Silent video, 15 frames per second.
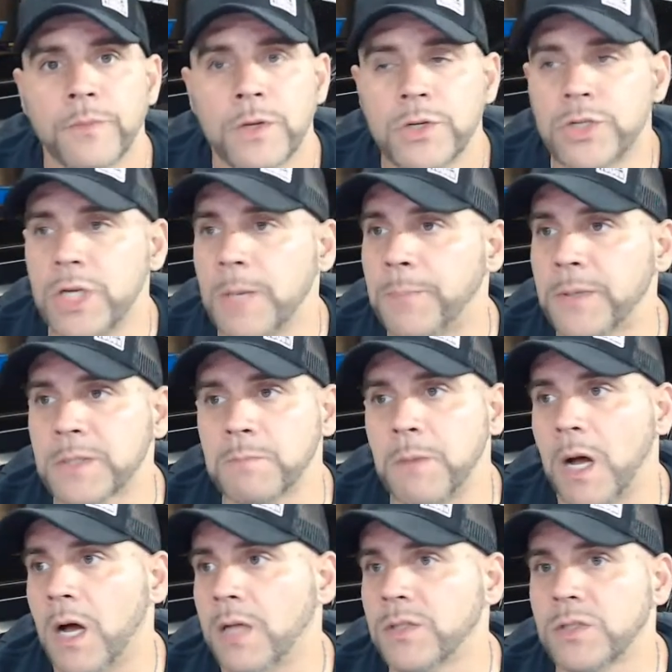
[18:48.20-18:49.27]
cheapest
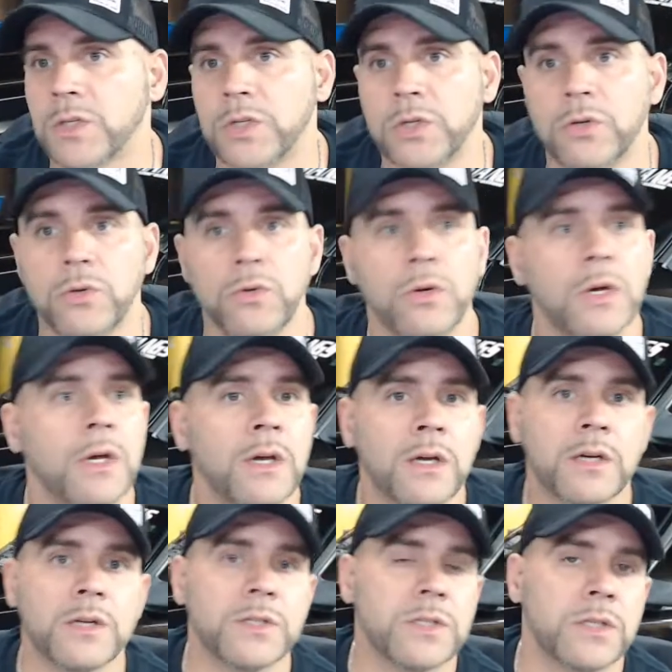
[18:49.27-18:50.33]
mods to do.
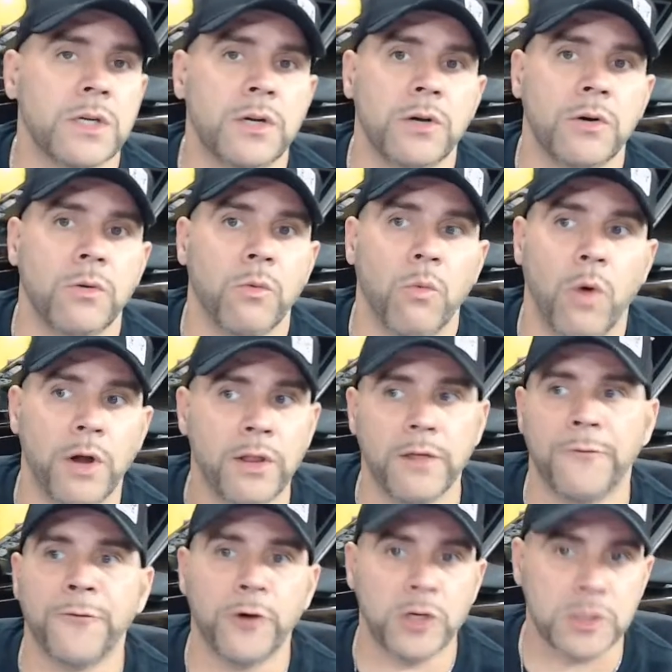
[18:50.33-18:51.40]
Because, you know, one of the
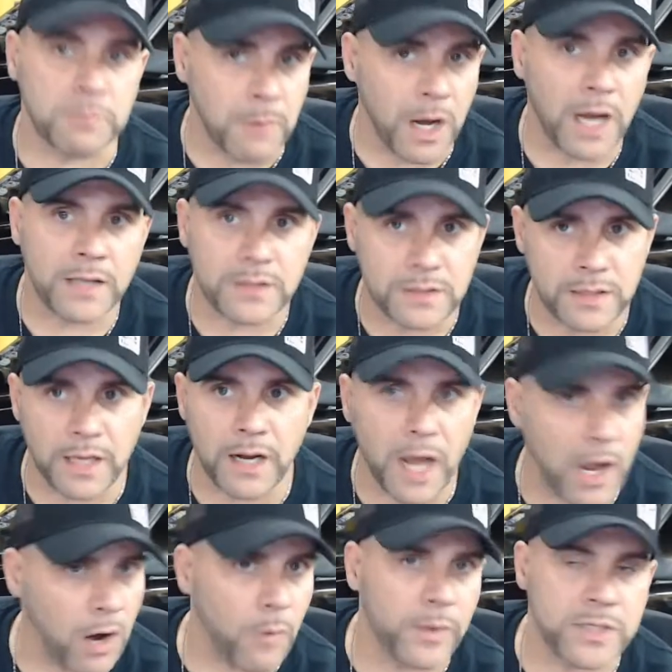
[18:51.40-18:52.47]
first mods that
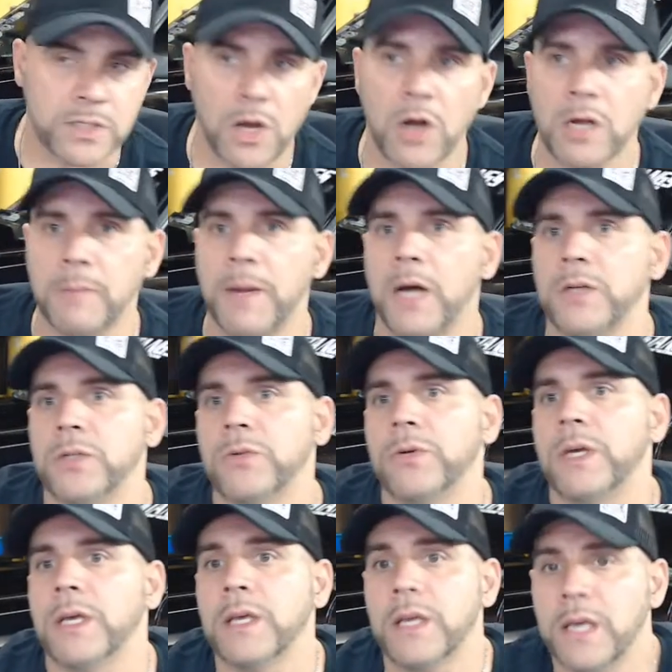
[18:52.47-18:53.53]
I always talk about
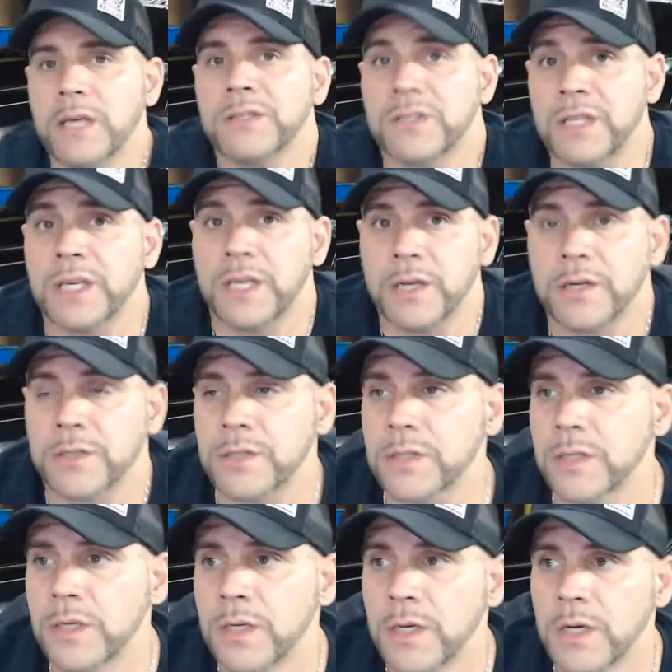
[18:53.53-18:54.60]
doing is the gears,
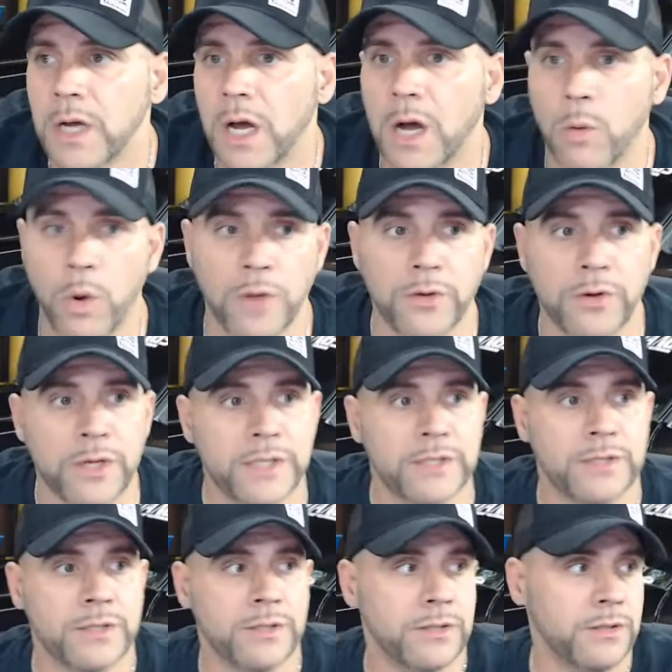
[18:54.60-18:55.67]
whether
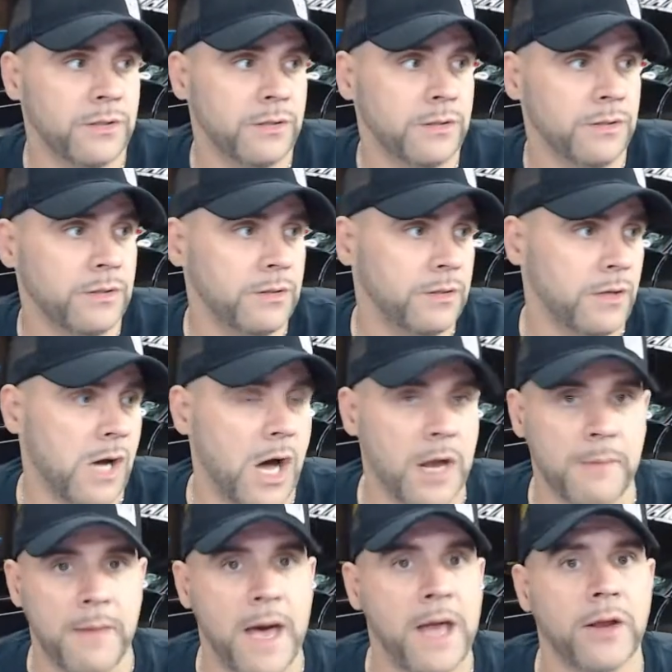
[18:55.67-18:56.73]
it's
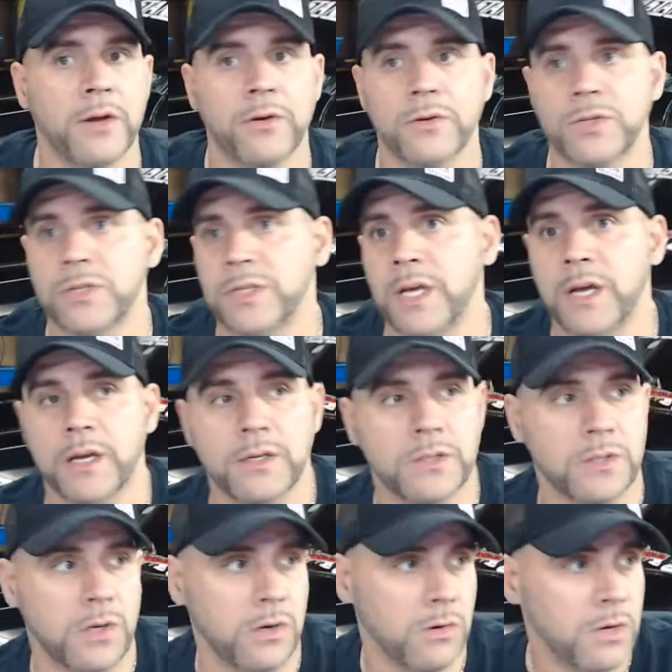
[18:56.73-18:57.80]
automatic or stick.
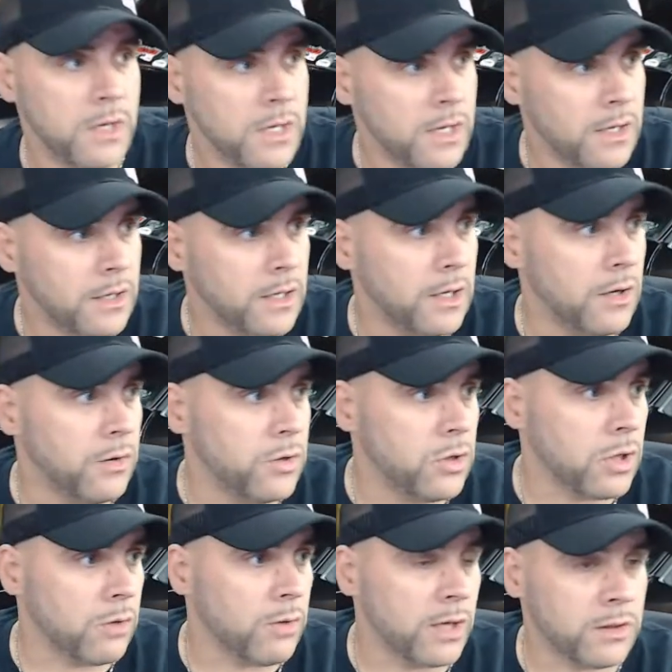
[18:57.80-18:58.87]
So, you know, you
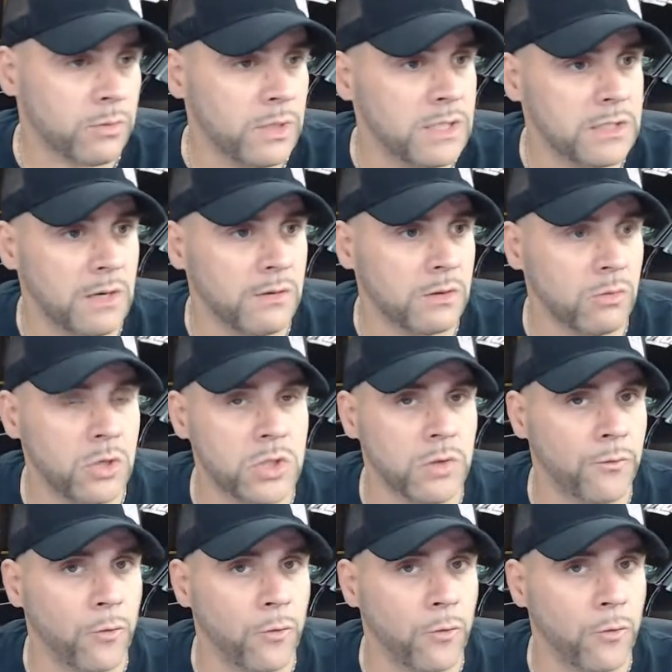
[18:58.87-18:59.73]
could run 373s or